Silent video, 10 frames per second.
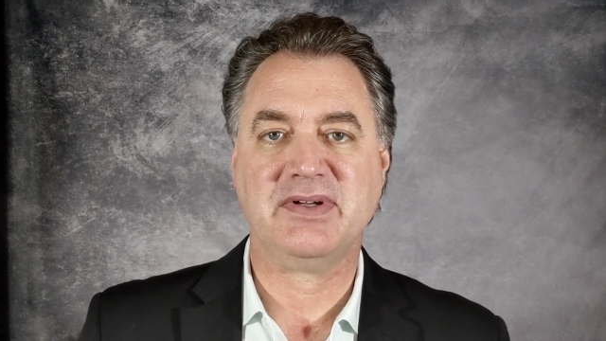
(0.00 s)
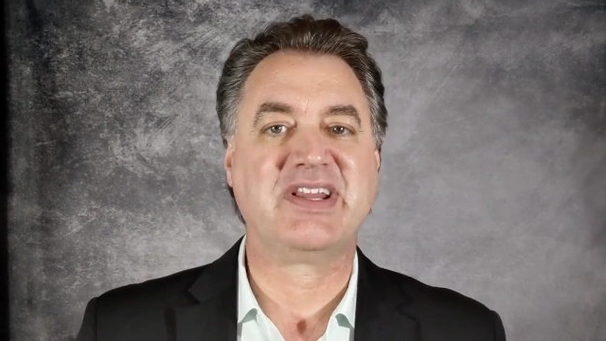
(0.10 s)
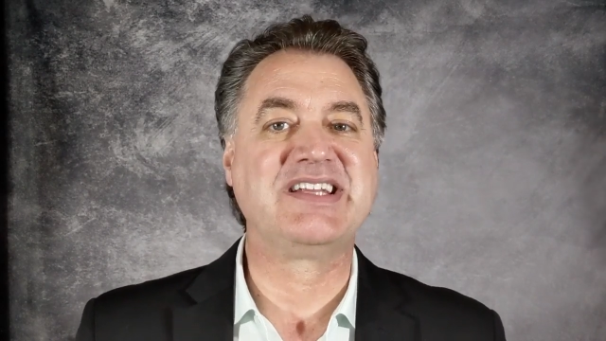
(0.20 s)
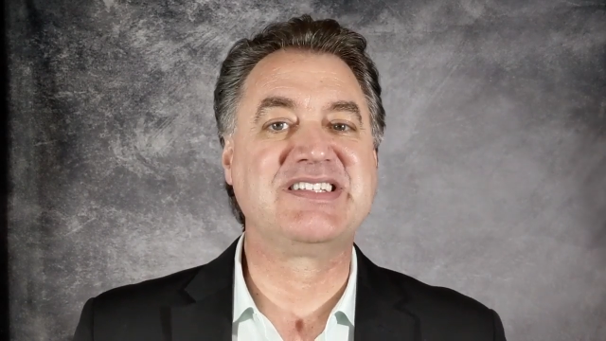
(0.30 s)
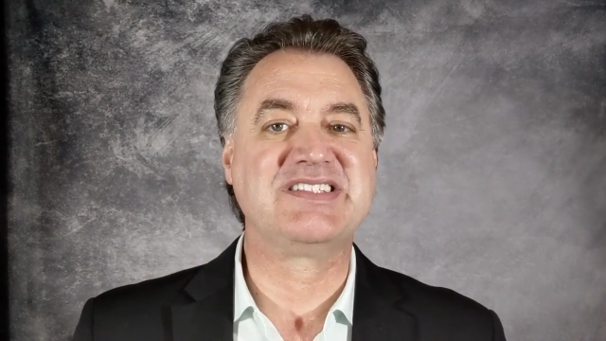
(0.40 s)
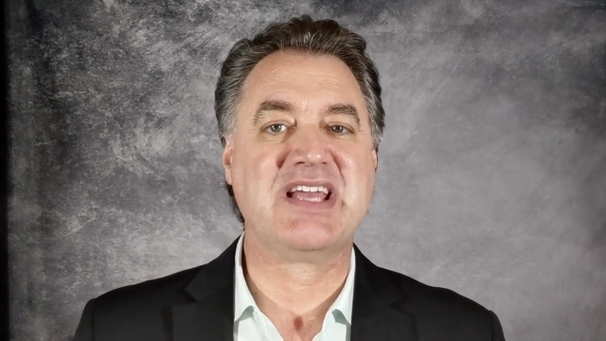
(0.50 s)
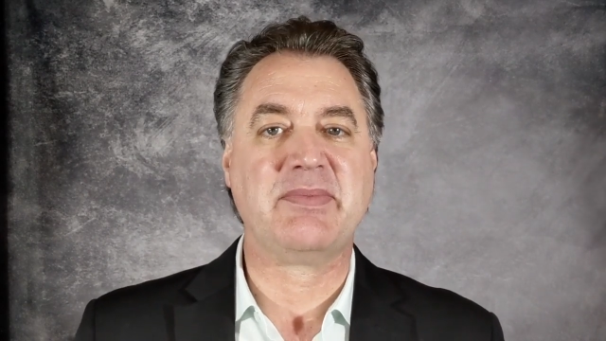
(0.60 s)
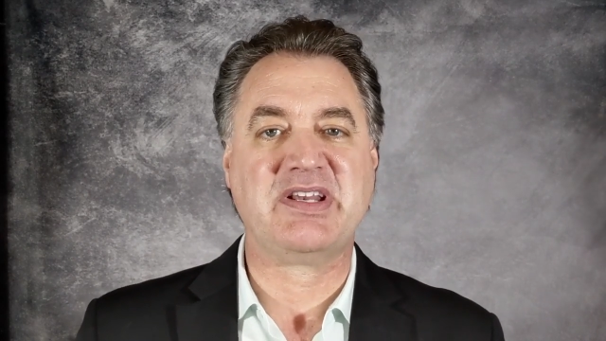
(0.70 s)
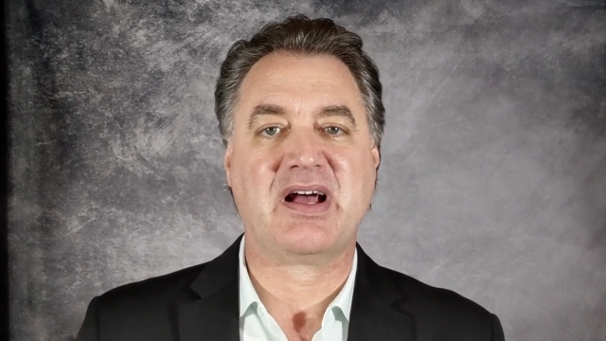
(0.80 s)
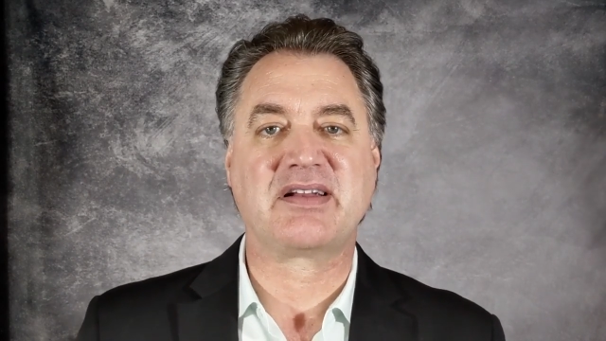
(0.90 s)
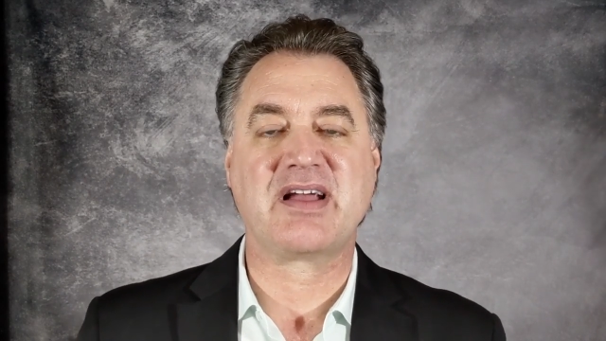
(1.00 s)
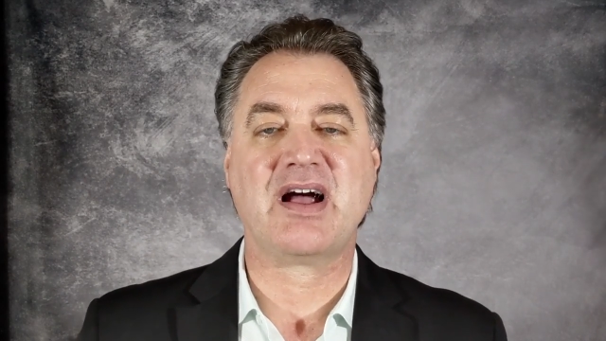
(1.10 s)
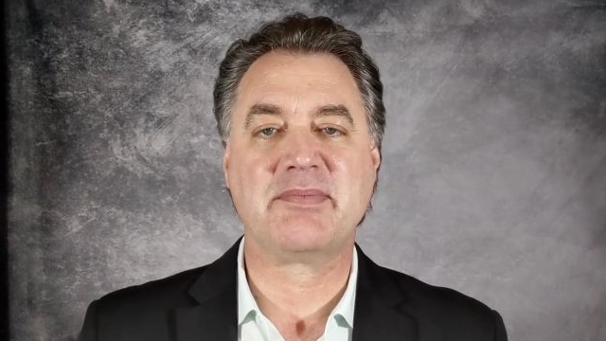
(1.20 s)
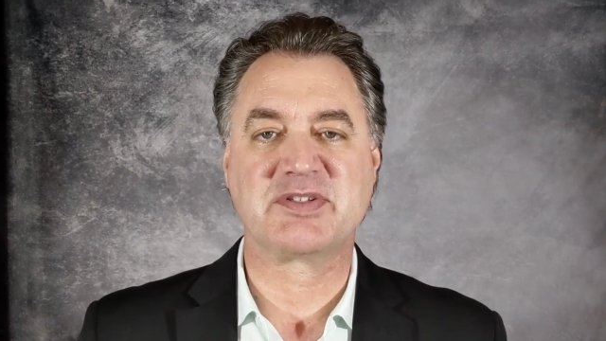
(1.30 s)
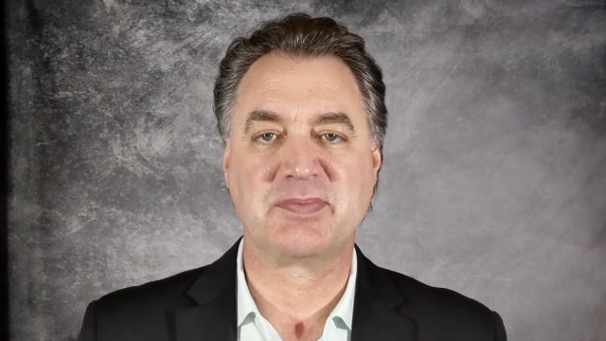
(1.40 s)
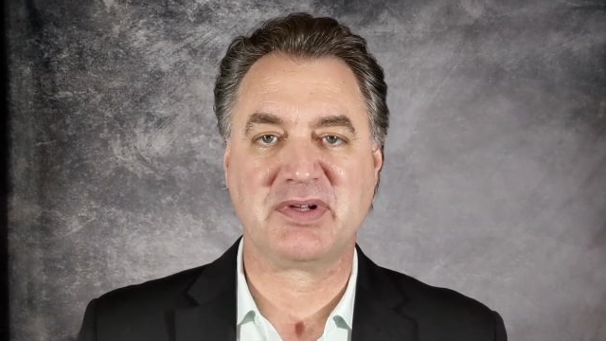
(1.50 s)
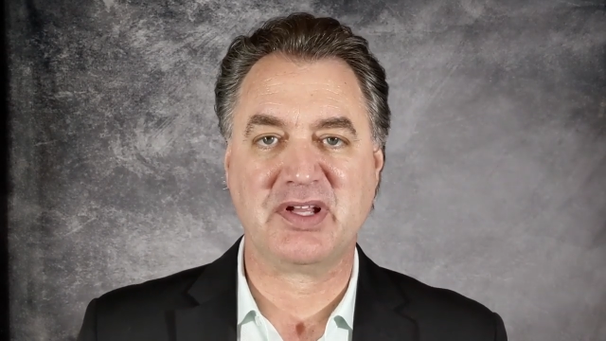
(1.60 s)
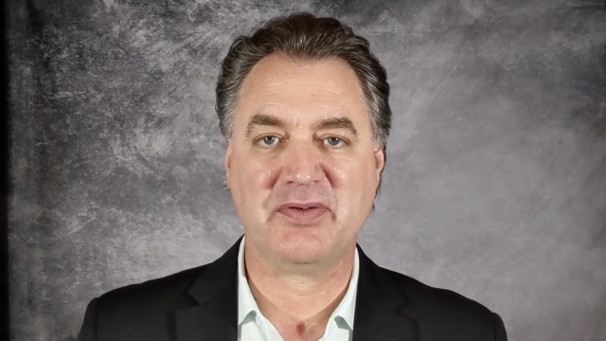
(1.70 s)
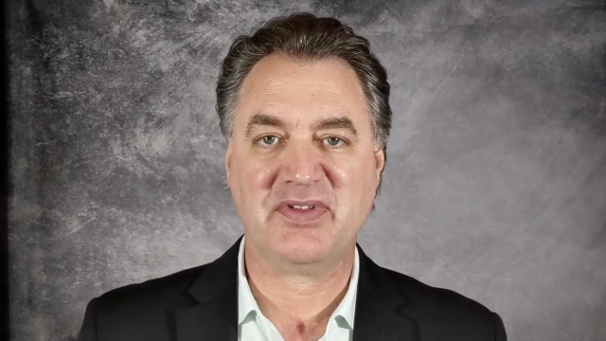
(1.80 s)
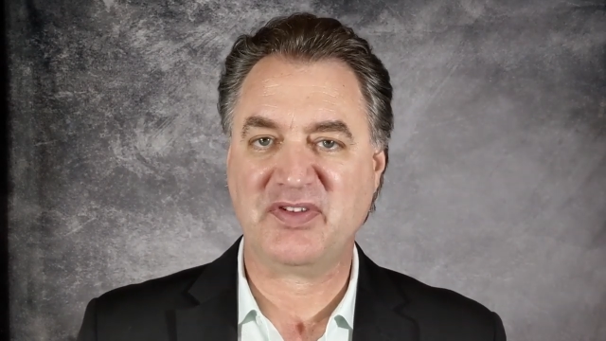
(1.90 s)
The link to Temi.com is
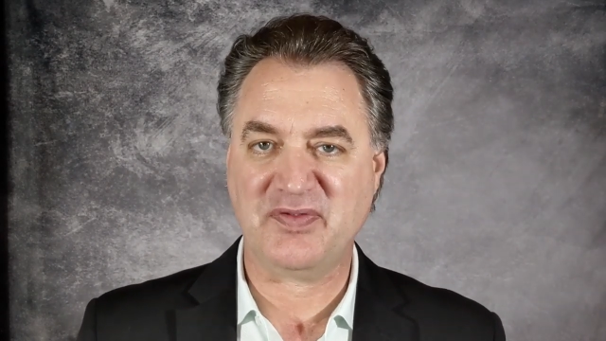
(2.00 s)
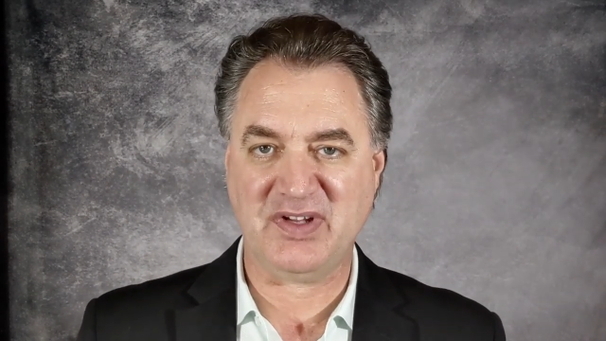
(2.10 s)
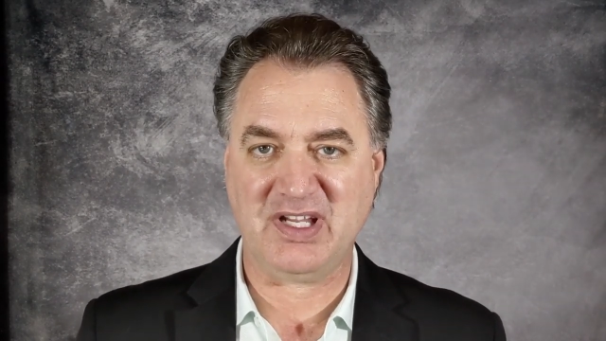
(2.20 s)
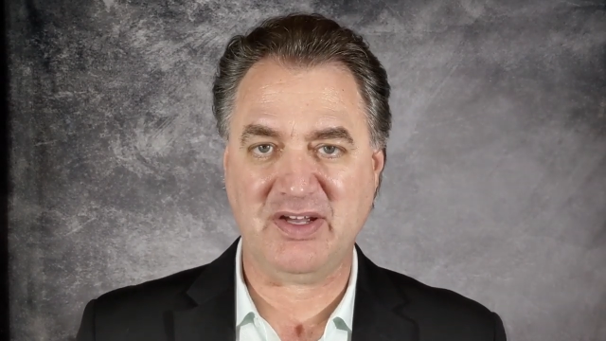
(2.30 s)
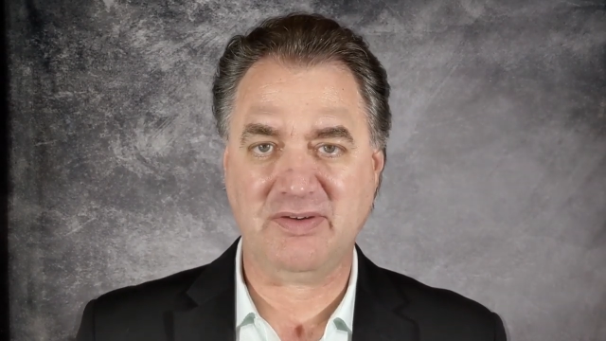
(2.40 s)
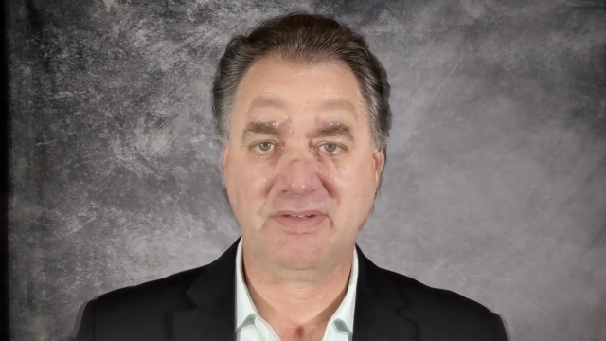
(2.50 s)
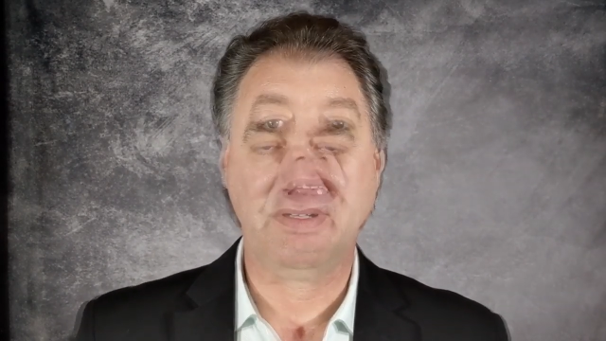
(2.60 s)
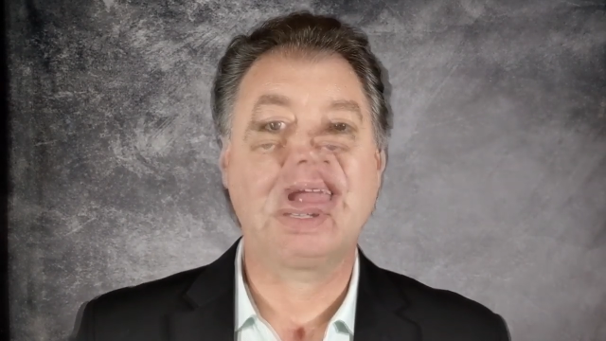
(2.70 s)
below this video.